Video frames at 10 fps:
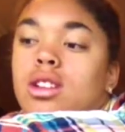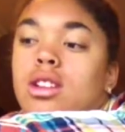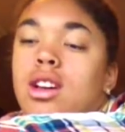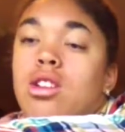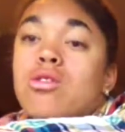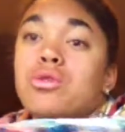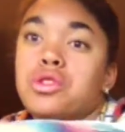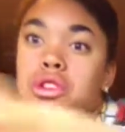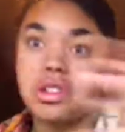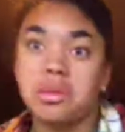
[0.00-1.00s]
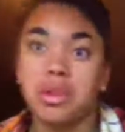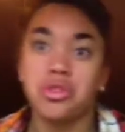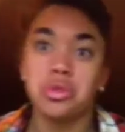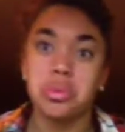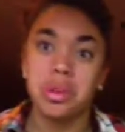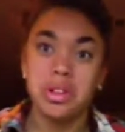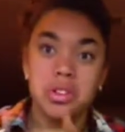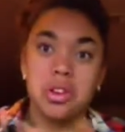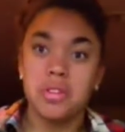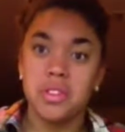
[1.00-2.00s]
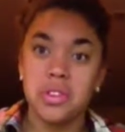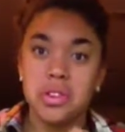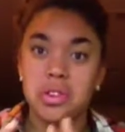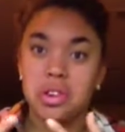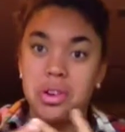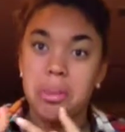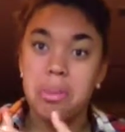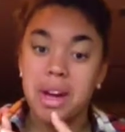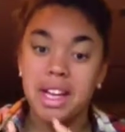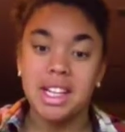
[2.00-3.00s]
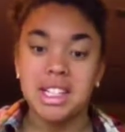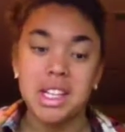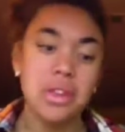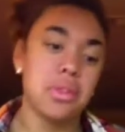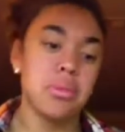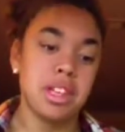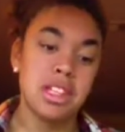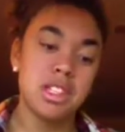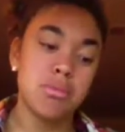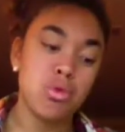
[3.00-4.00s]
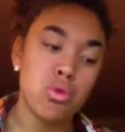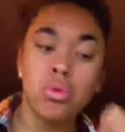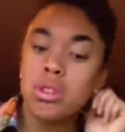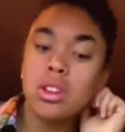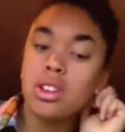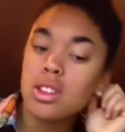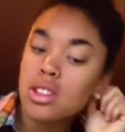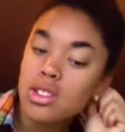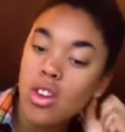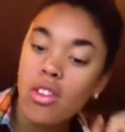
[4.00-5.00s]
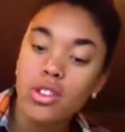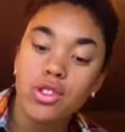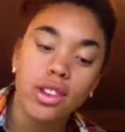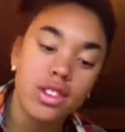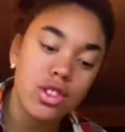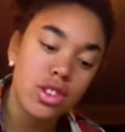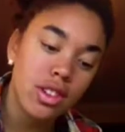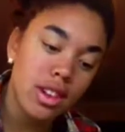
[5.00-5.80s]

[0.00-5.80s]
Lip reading: heterogeneous mixtures because obviously they're not combining together to make smooth solid transition.